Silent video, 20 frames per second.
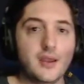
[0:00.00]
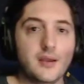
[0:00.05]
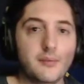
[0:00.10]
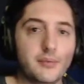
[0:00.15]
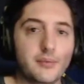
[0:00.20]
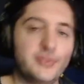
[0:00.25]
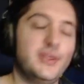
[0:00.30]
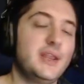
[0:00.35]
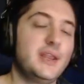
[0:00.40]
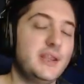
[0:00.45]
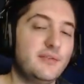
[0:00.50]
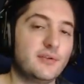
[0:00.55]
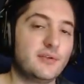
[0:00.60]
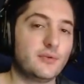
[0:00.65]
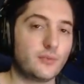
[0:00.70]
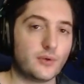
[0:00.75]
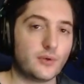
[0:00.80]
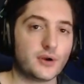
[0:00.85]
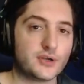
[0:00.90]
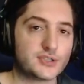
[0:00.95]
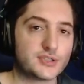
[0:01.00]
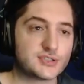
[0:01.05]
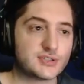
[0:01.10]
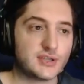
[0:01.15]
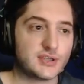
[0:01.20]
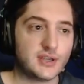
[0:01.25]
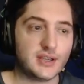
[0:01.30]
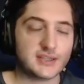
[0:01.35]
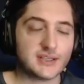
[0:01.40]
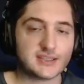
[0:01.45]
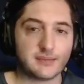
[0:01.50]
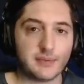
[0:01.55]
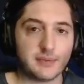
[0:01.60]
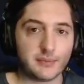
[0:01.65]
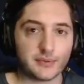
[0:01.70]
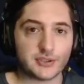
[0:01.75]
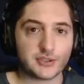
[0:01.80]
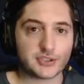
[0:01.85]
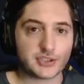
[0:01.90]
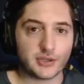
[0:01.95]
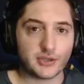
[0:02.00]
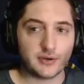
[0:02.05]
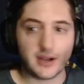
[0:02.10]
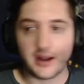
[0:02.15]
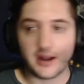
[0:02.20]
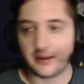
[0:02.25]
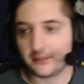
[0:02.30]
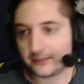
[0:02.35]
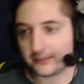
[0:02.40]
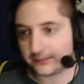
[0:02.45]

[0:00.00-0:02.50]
But then even worse is the people that showed up